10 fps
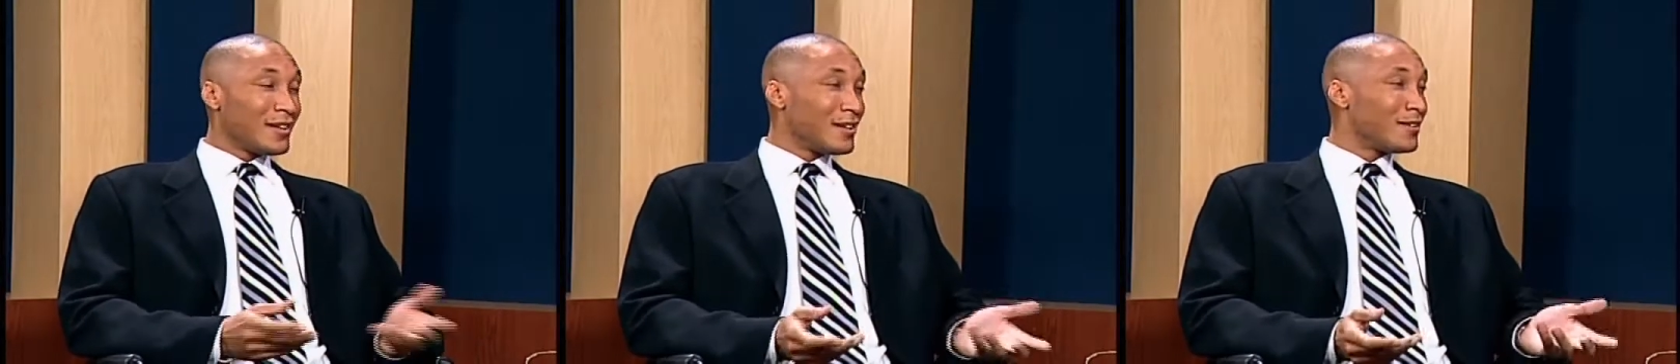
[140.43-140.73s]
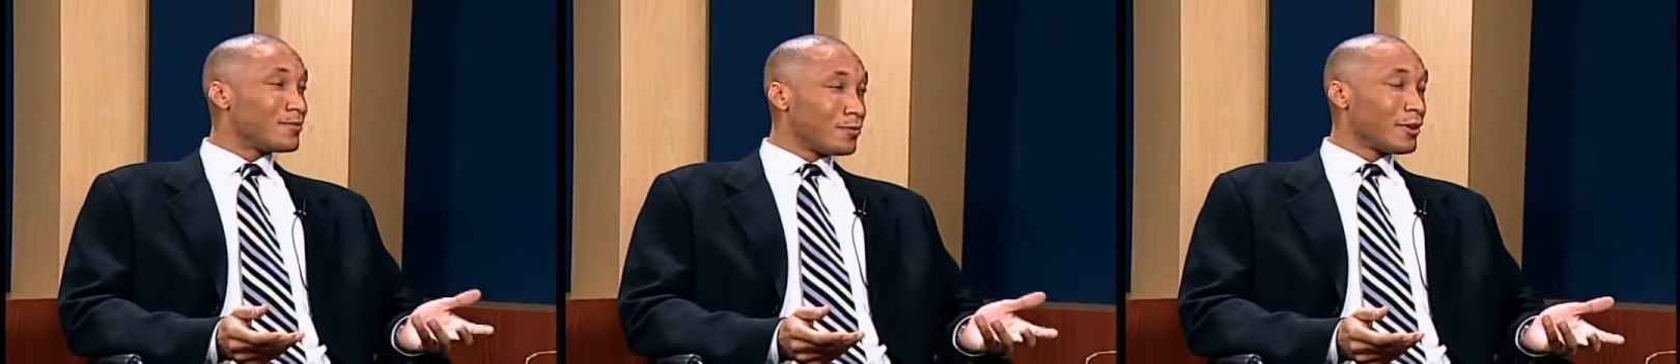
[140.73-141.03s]
it
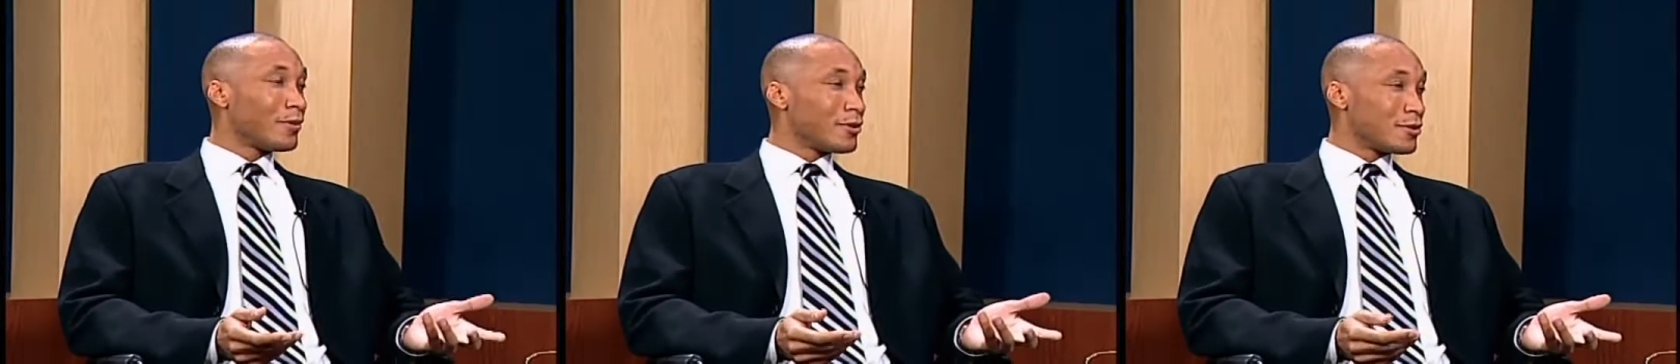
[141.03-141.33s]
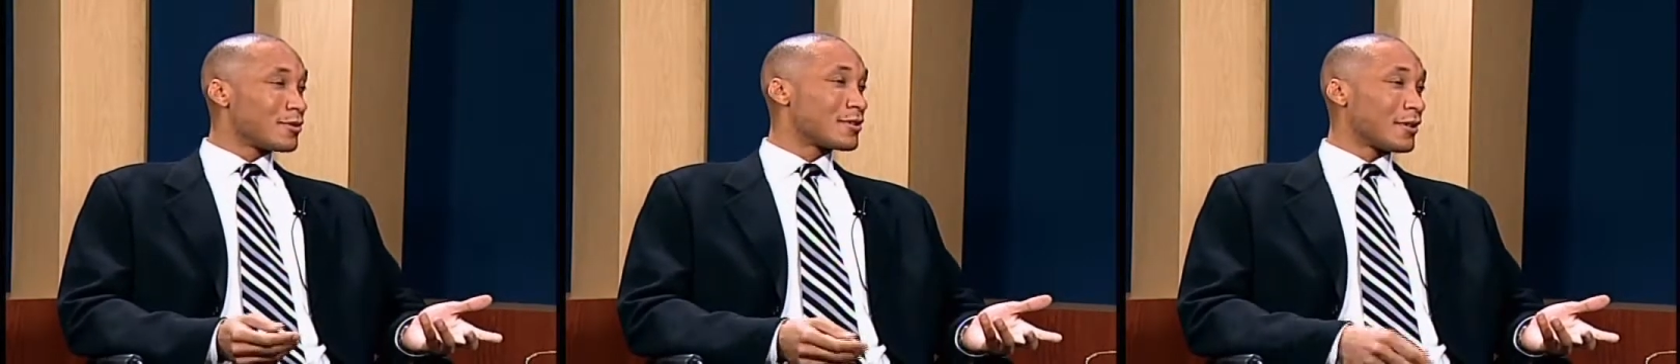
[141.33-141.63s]
really
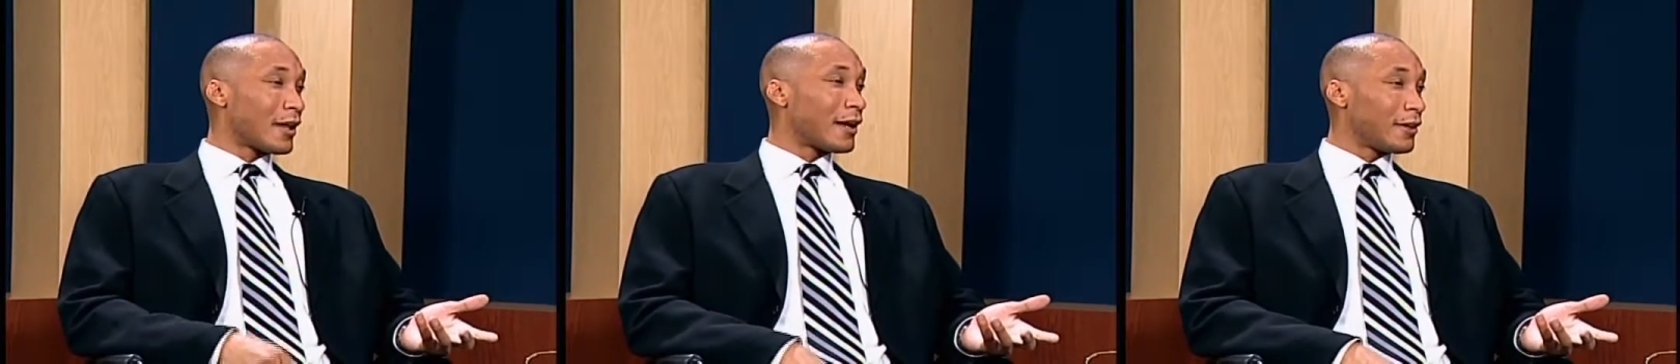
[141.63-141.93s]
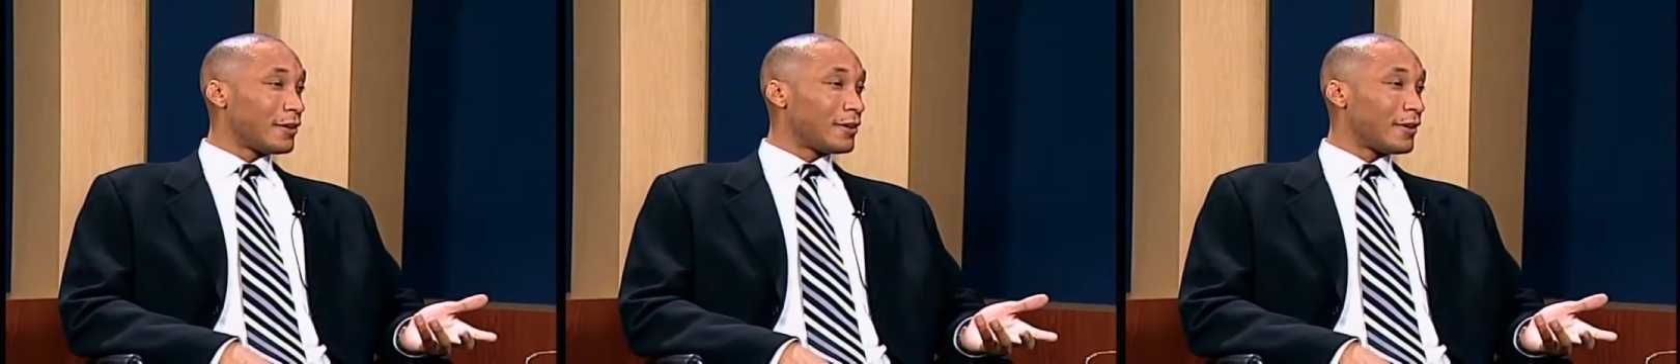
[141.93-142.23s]
reduces the
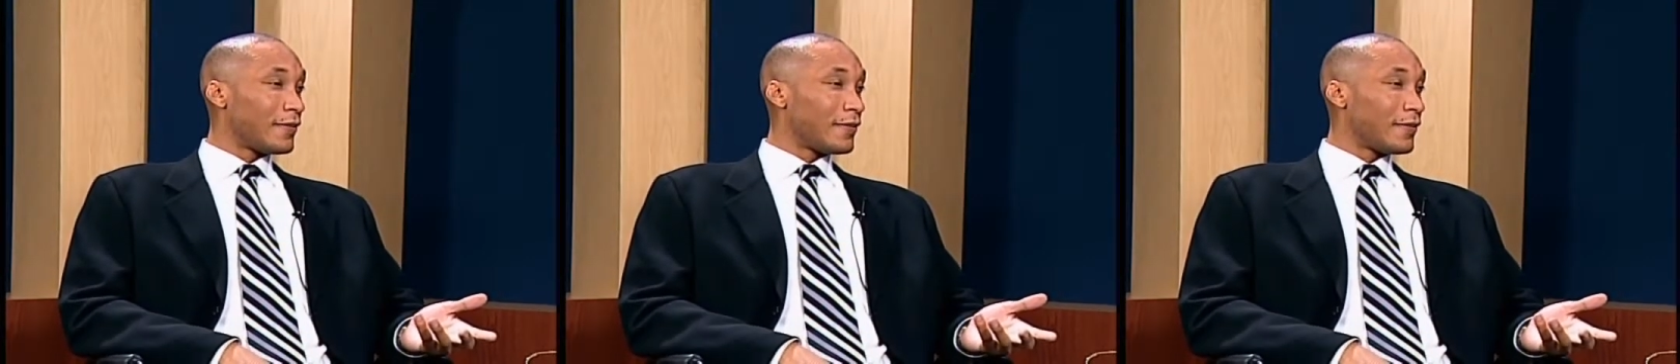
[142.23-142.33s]
likelihood.